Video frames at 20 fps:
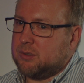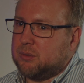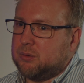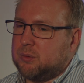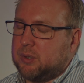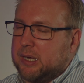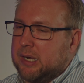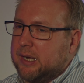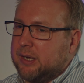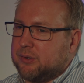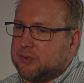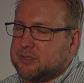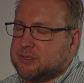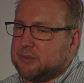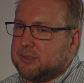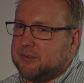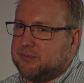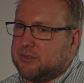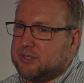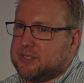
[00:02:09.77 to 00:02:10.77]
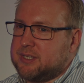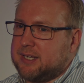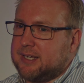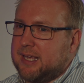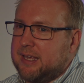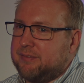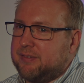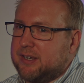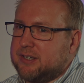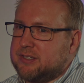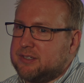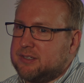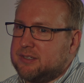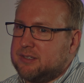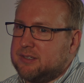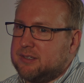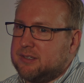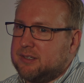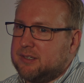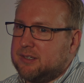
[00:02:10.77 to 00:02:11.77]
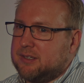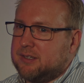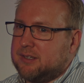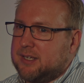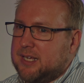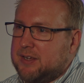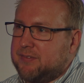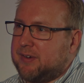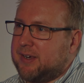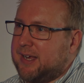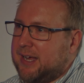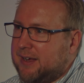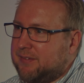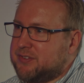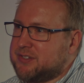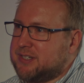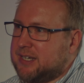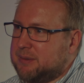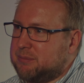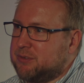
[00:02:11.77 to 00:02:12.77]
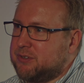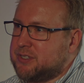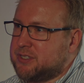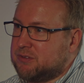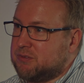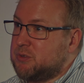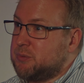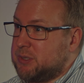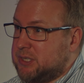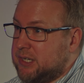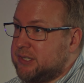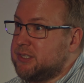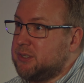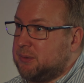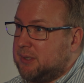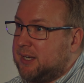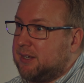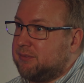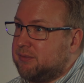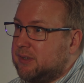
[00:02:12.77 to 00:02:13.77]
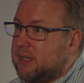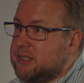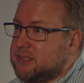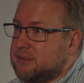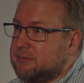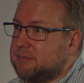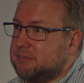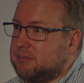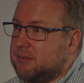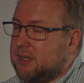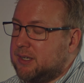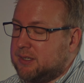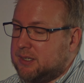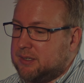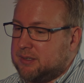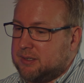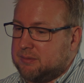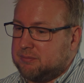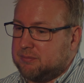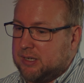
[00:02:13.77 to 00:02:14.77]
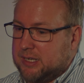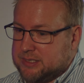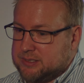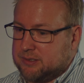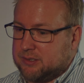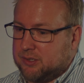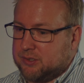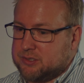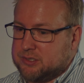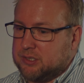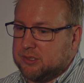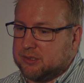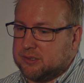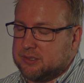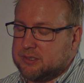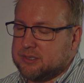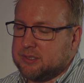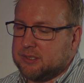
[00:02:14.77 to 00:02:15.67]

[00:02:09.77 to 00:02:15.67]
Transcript: Hang on. So you're saying if I have cyber insurance, which I do have as a consultant,